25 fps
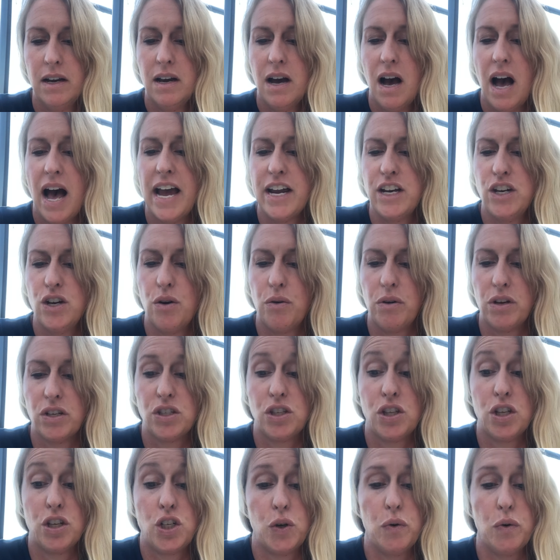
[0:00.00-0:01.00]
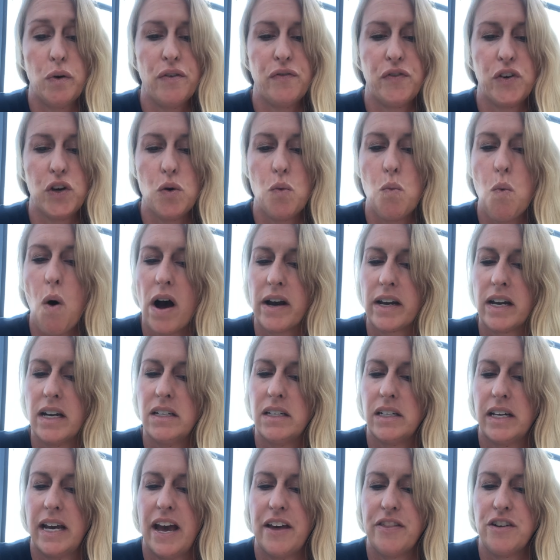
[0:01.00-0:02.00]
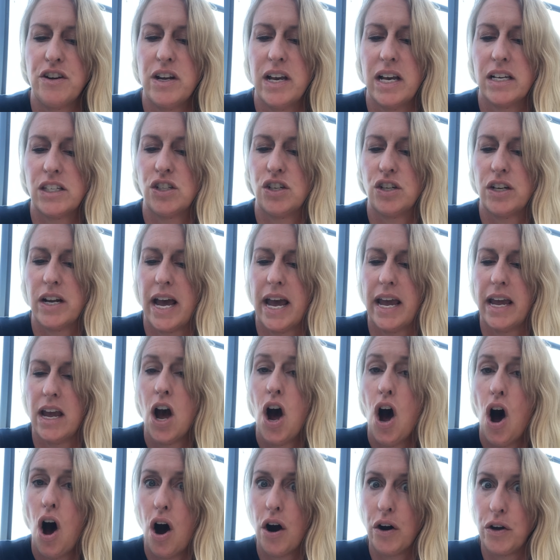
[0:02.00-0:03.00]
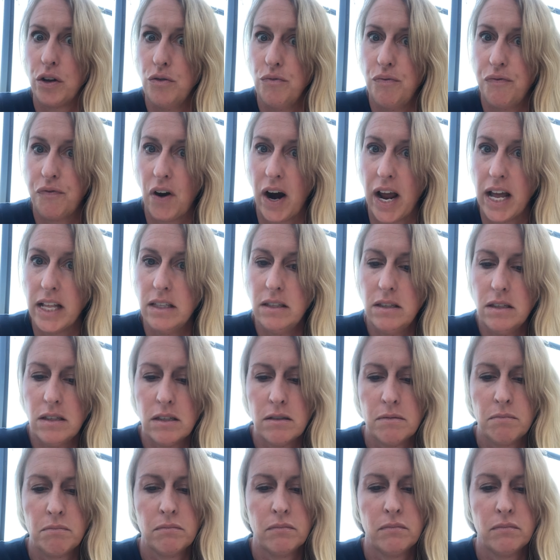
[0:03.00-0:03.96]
"I noticed the two of you walking together yesterday. Are you friends?"